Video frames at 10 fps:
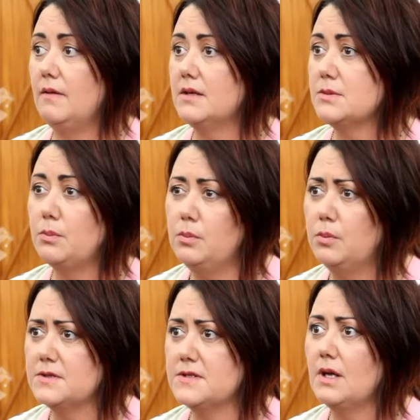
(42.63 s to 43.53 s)
and this
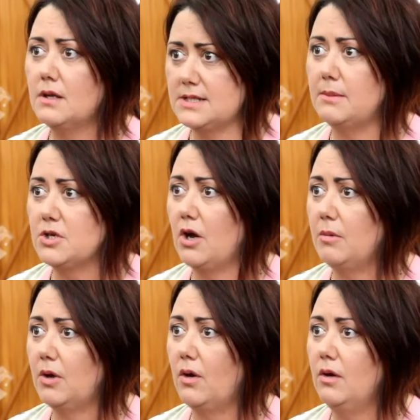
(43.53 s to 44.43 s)
was some
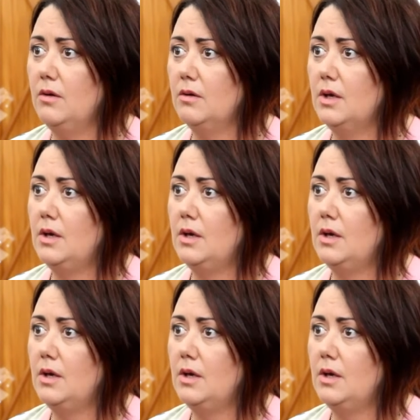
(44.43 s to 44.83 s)
time ago,